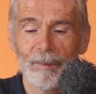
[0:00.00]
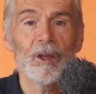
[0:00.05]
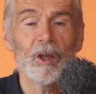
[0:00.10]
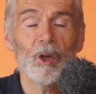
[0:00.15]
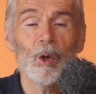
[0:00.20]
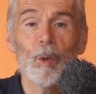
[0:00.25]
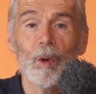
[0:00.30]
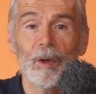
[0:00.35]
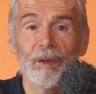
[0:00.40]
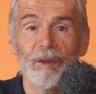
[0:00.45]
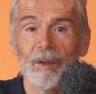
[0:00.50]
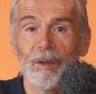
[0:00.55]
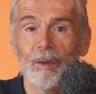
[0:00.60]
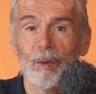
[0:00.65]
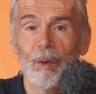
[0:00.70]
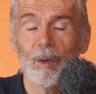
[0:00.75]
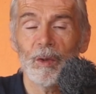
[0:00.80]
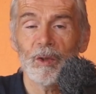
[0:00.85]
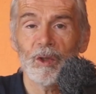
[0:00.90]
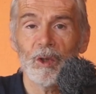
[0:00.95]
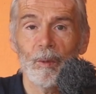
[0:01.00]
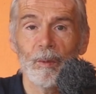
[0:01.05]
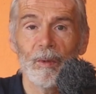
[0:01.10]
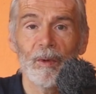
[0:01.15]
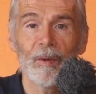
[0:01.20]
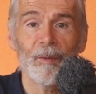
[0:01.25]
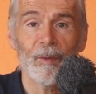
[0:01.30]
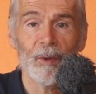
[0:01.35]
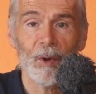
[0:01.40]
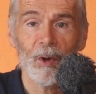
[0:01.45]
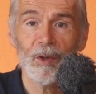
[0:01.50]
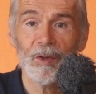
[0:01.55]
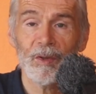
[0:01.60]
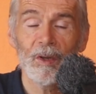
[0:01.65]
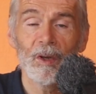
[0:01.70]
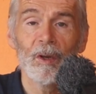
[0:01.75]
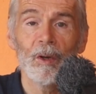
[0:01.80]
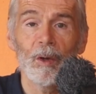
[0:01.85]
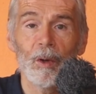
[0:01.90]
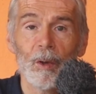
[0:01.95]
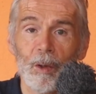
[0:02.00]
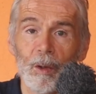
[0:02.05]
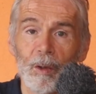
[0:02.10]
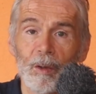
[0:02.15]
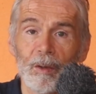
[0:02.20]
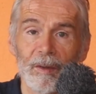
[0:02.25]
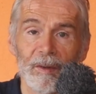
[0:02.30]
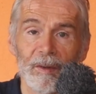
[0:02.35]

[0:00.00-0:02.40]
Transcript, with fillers: You want to consume first or